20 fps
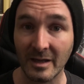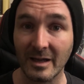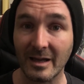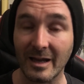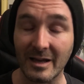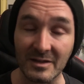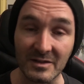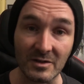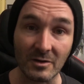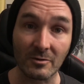
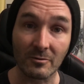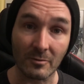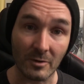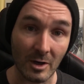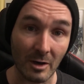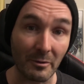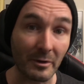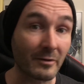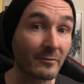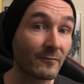And so
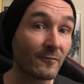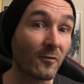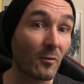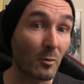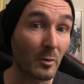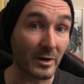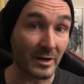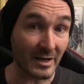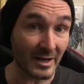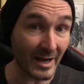going
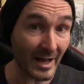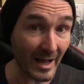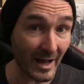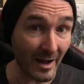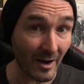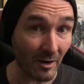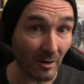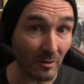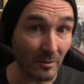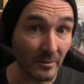forward
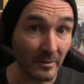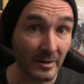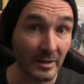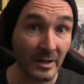now,